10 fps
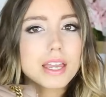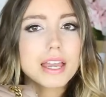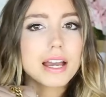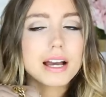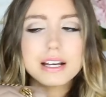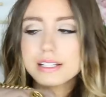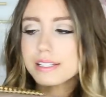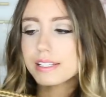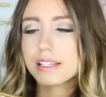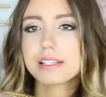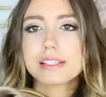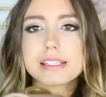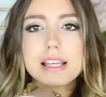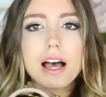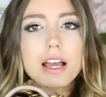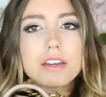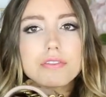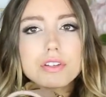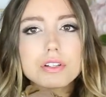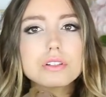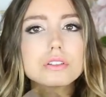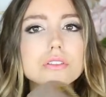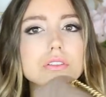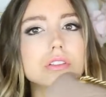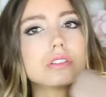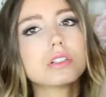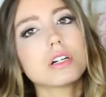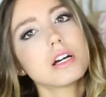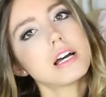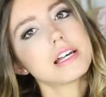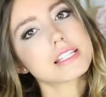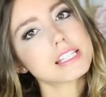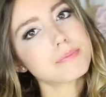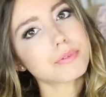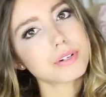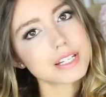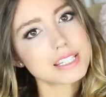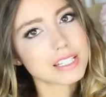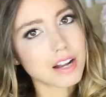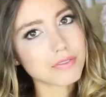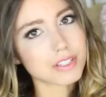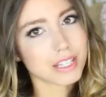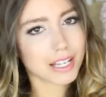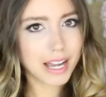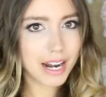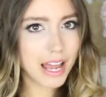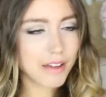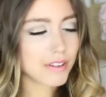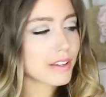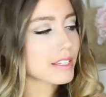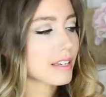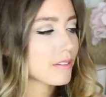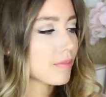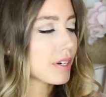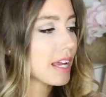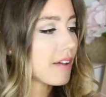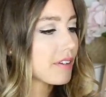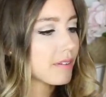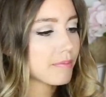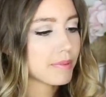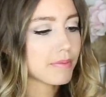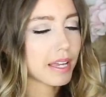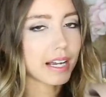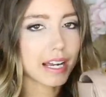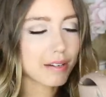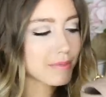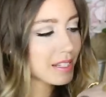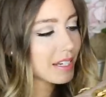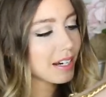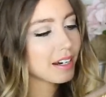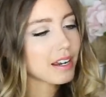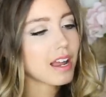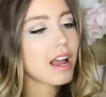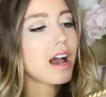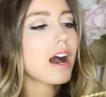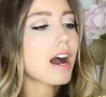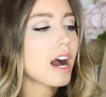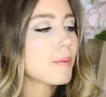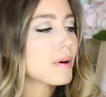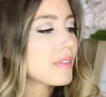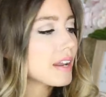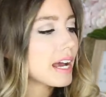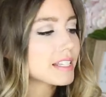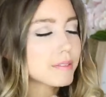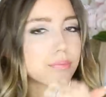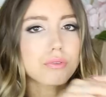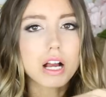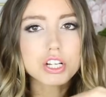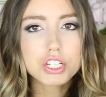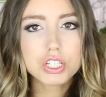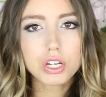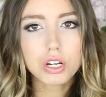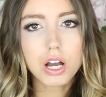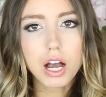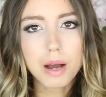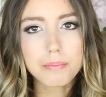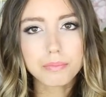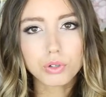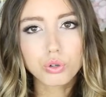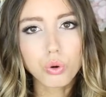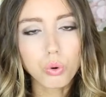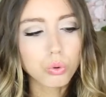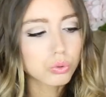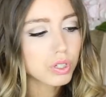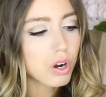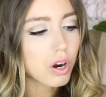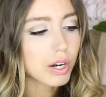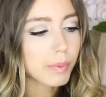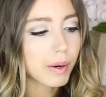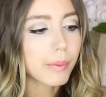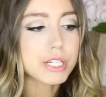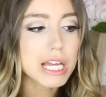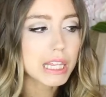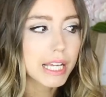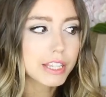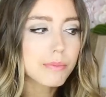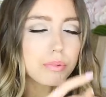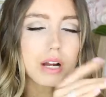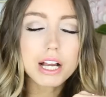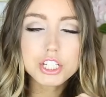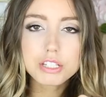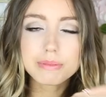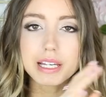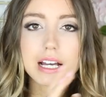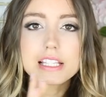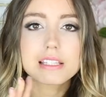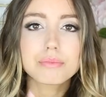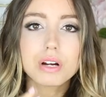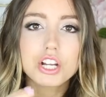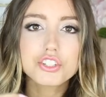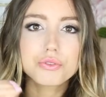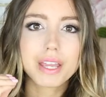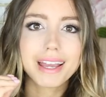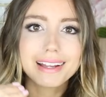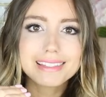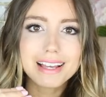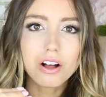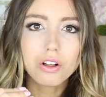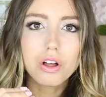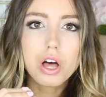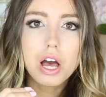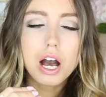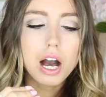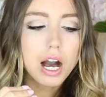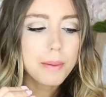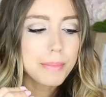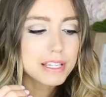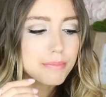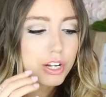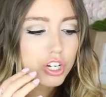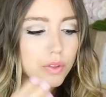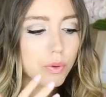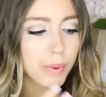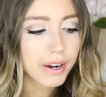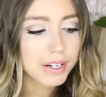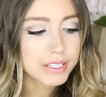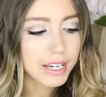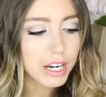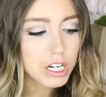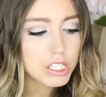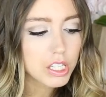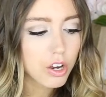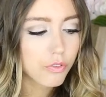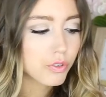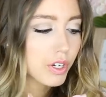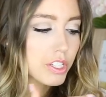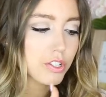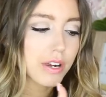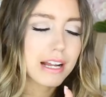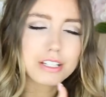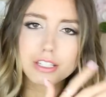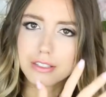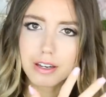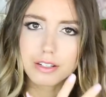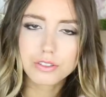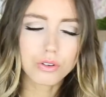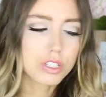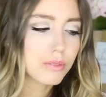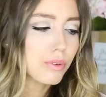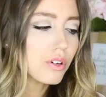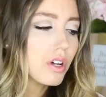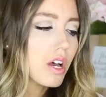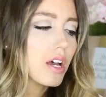And side view, this is pretty stuffed. It's like kind of heavy because I have some pretty heavy like items in here. Uh, and then it has the brushed um, gold hardware, which I like the brushed because the brushed you can't tell um, as much on the wear and tear. So if you get a scratch, it's not as noticeable.